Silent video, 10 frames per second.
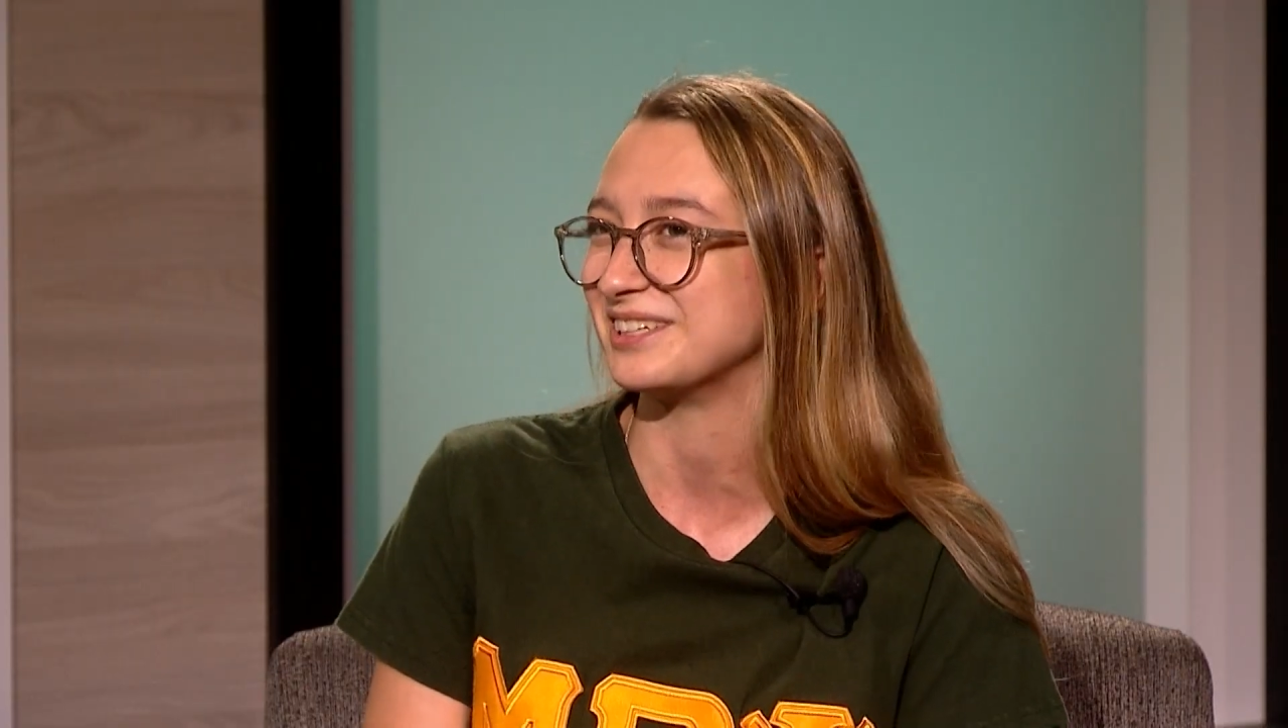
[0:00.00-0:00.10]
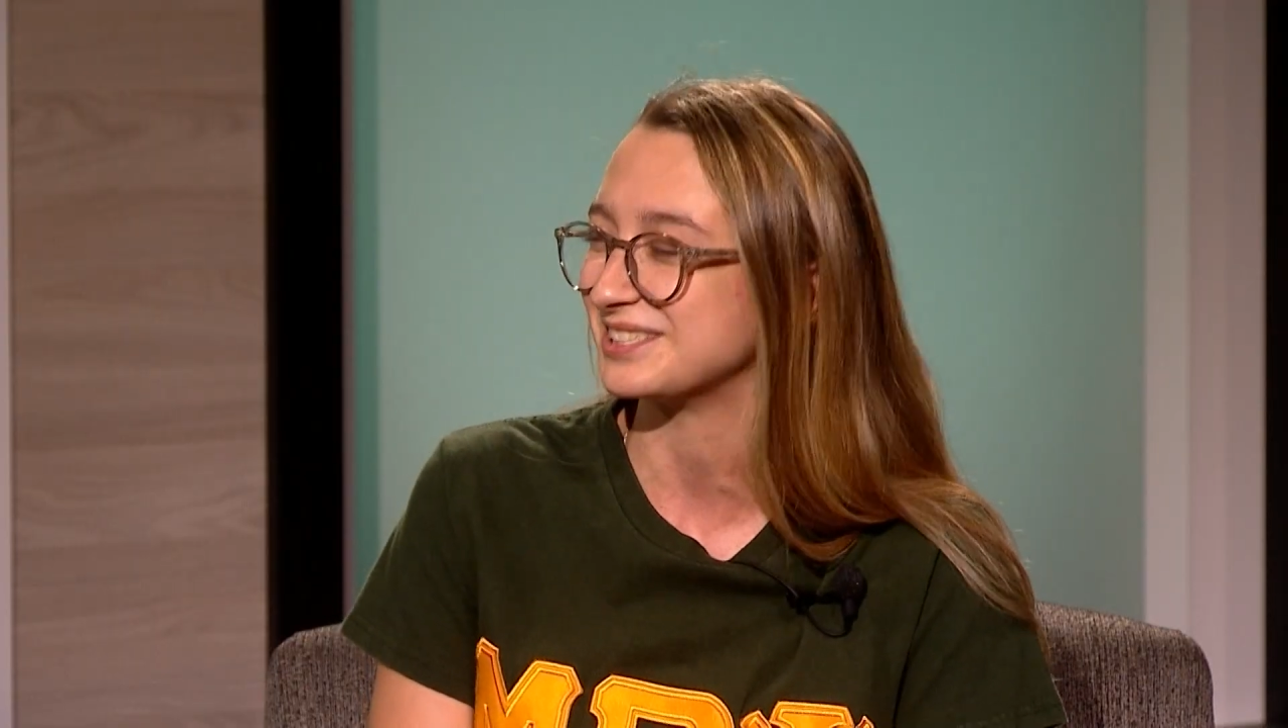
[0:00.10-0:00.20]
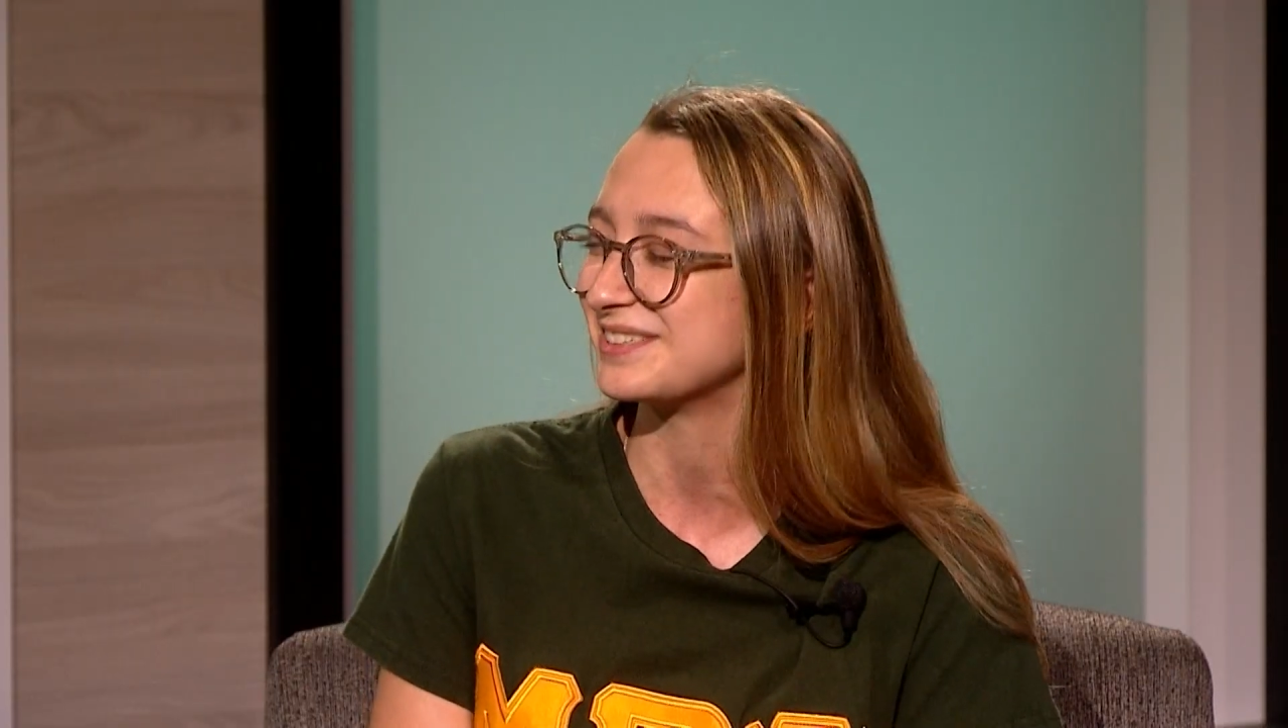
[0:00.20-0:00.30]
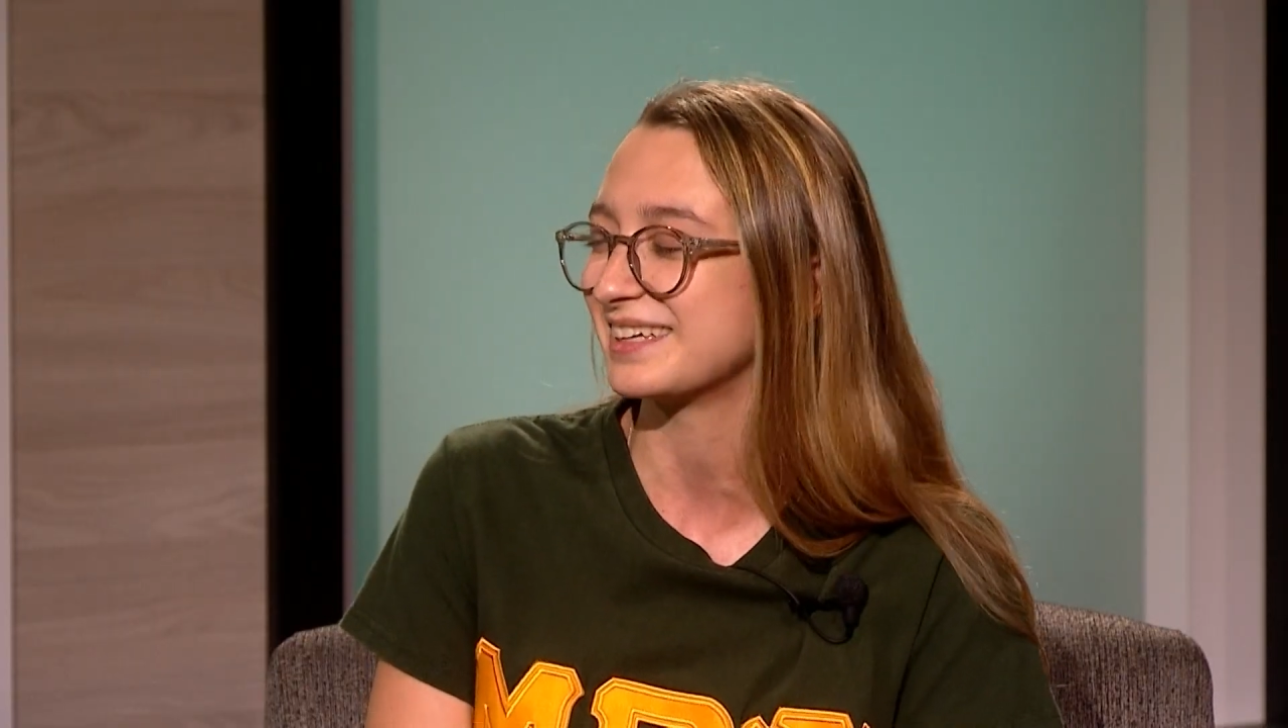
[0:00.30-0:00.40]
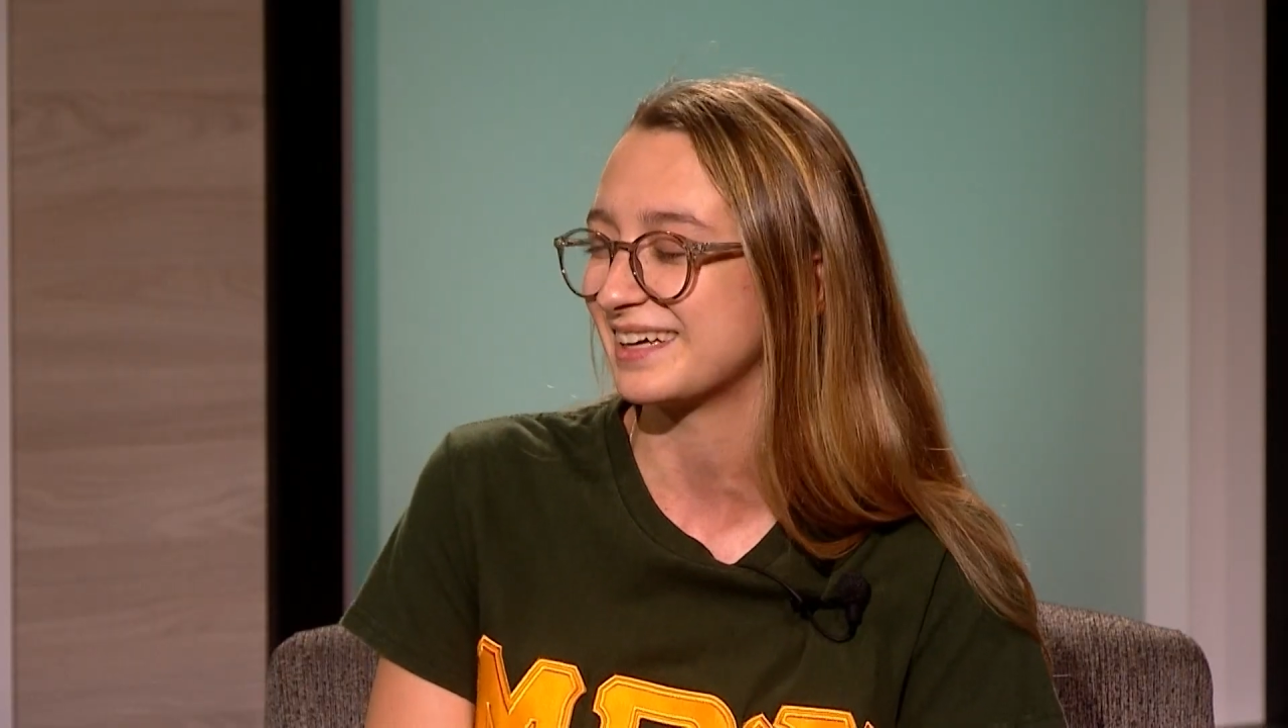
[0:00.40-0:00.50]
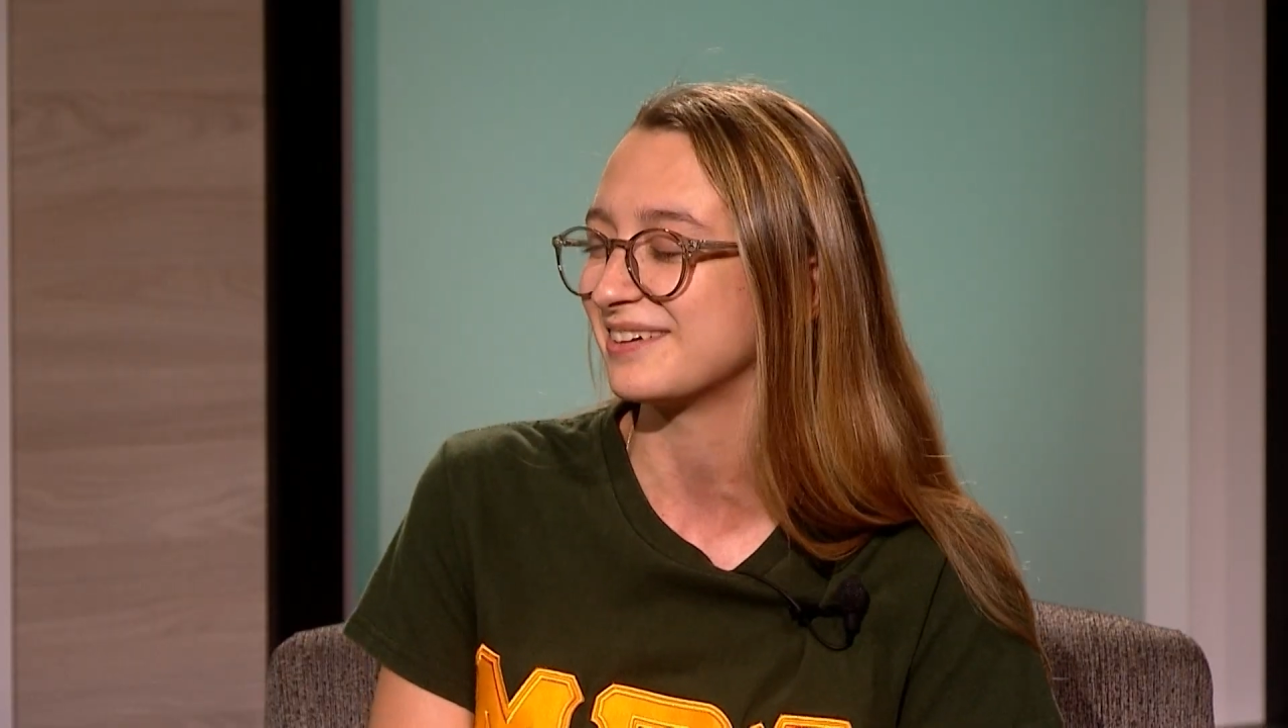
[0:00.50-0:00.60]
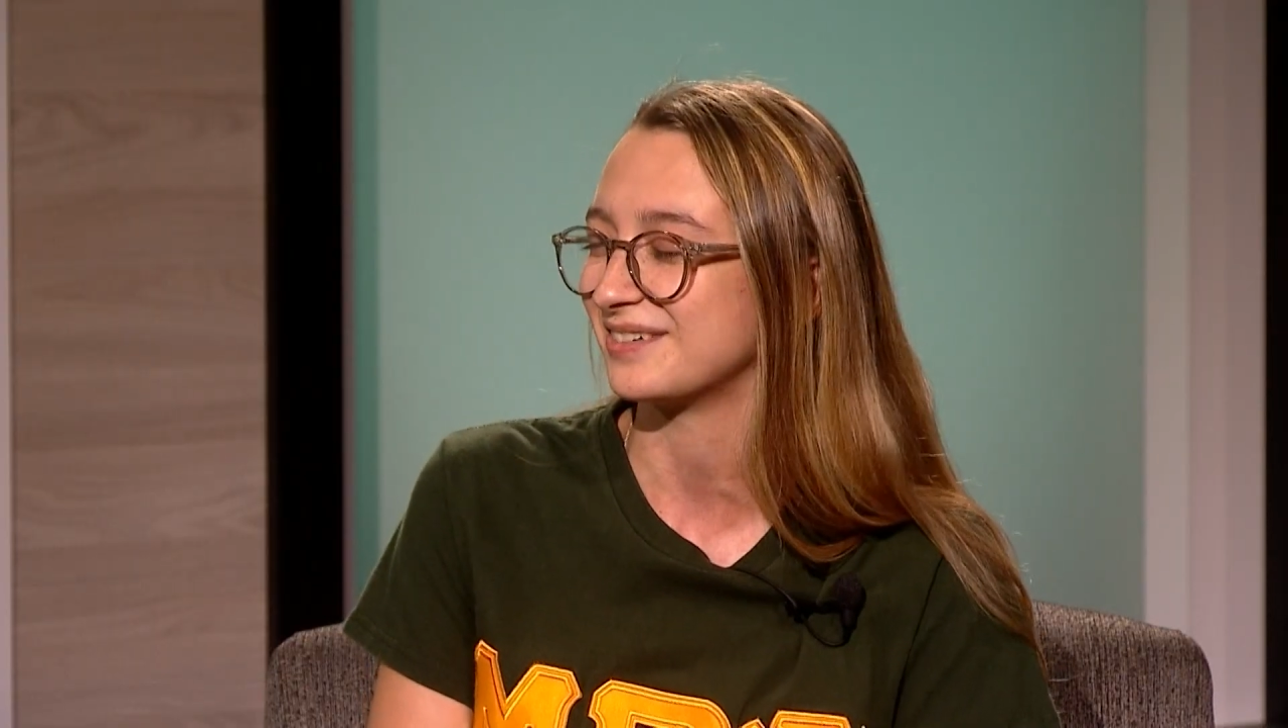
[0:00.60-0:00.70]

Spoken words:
to do it again,